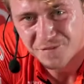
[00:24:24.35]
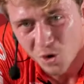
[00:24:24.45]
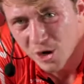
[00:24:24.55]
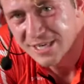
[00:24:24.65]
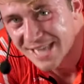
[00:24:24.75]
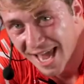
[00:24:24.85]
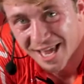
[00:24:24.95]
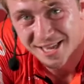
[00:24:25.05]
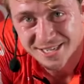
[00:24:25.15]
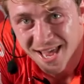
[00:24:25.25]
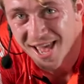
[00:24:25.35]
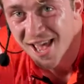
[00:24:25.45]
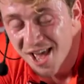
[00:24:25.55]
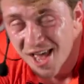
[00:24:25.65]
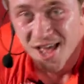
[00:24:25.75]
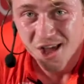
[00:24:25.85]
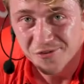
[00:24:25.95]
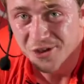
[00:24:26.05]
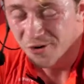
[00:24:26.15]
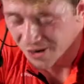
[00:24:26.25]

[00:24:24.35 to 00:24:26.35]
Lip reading: 40 seconds of your